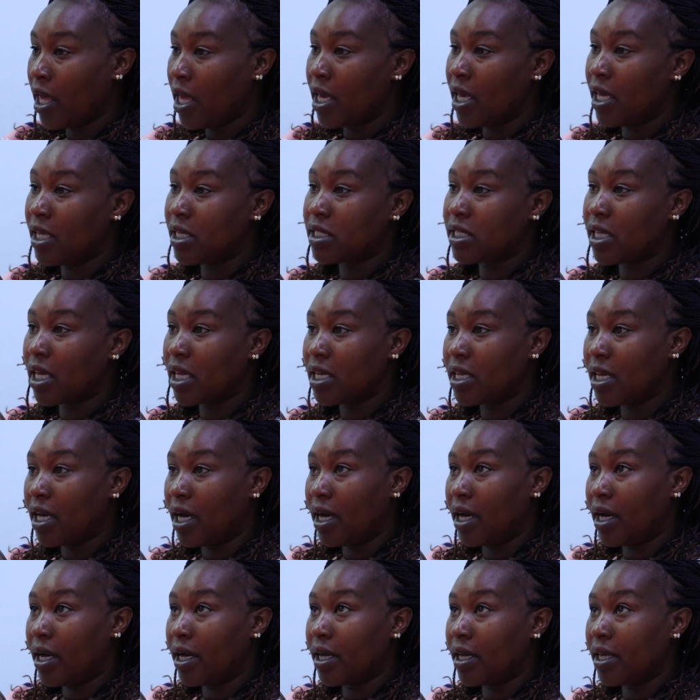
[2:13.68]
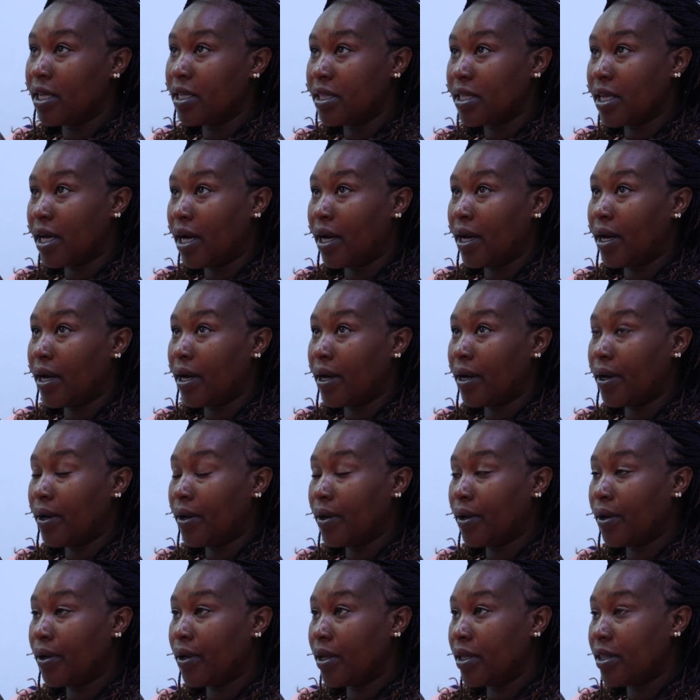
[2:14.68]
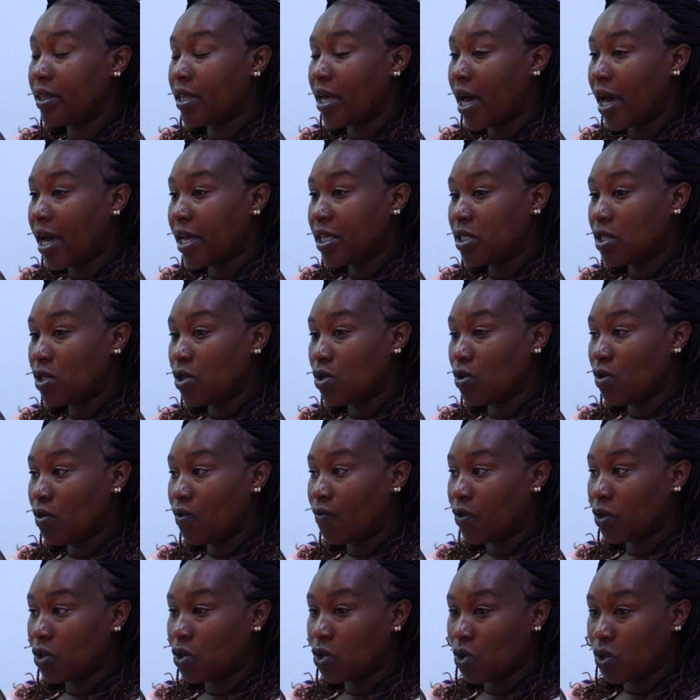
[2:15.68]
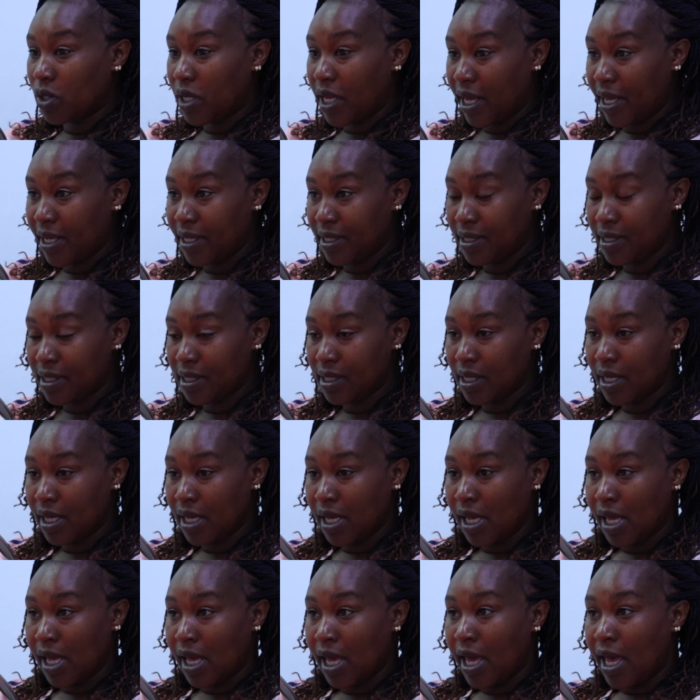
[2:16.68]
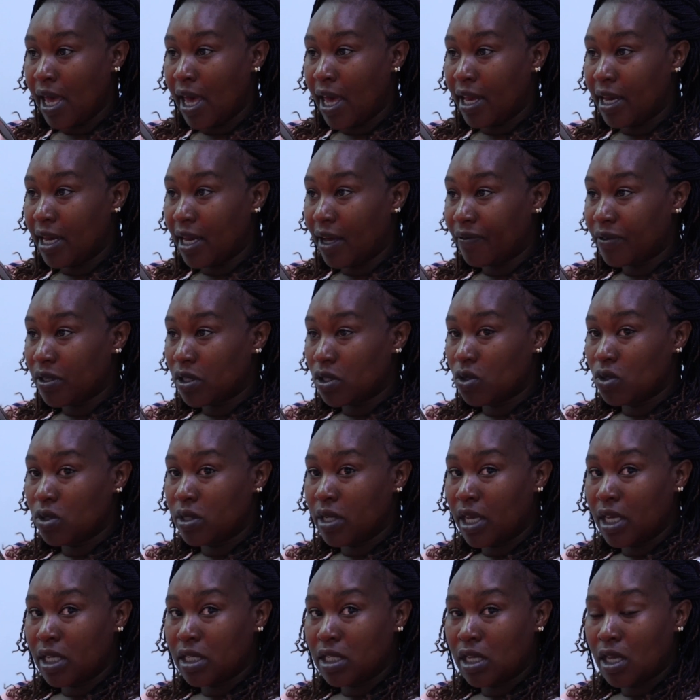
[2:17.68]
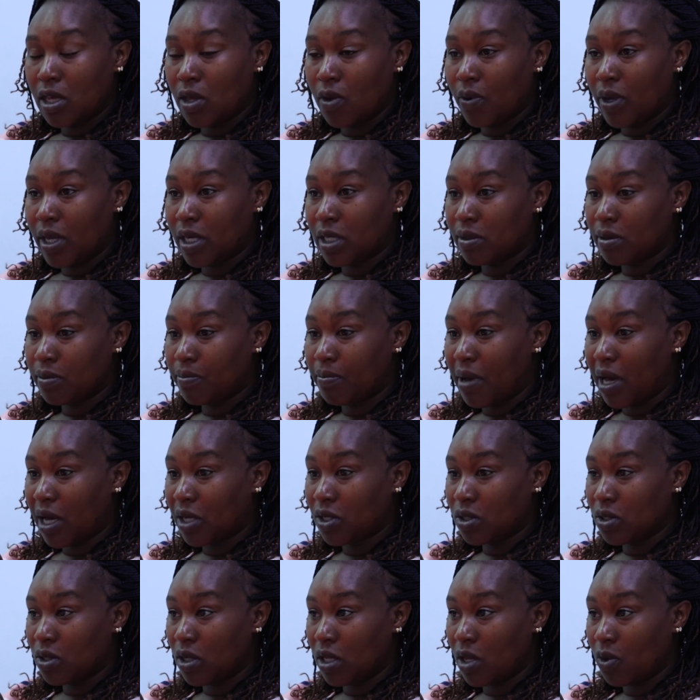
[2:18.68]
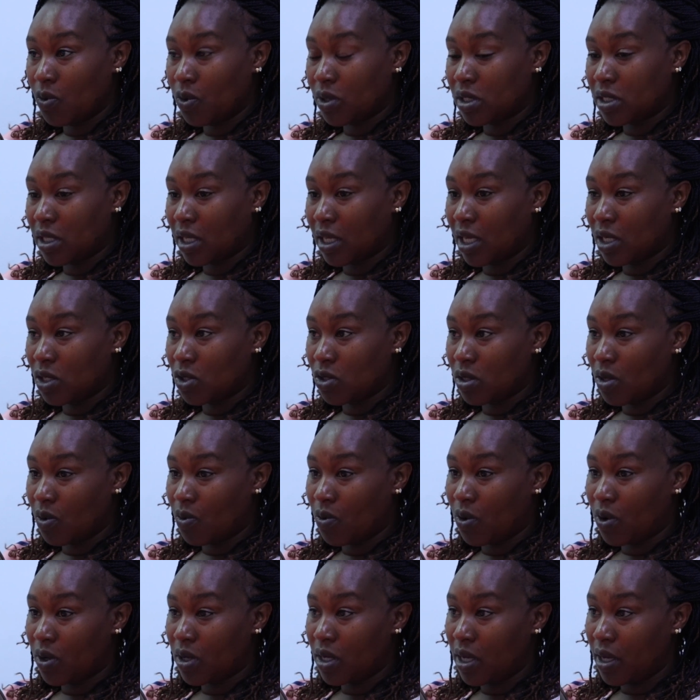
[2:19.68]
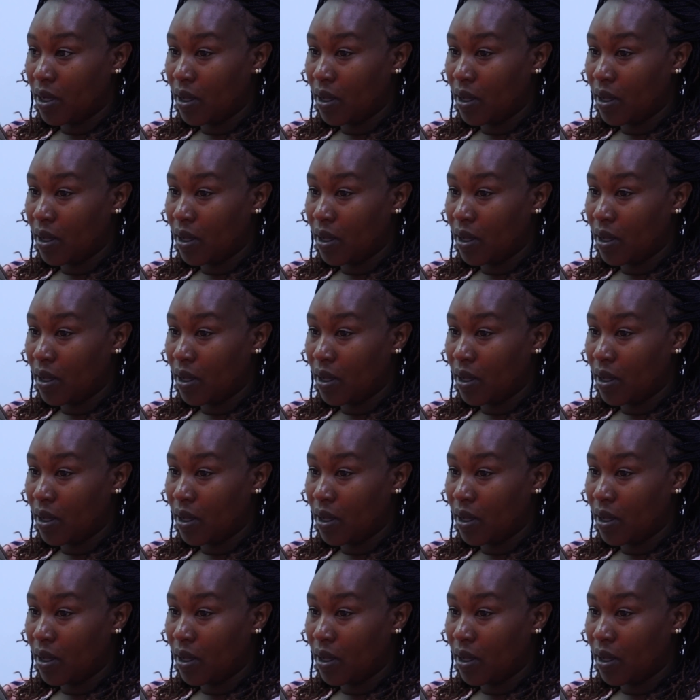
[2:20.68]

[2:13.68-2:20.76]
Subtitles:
He stayed in the ICU for 2 days, and after 2 days he was taken to the ward.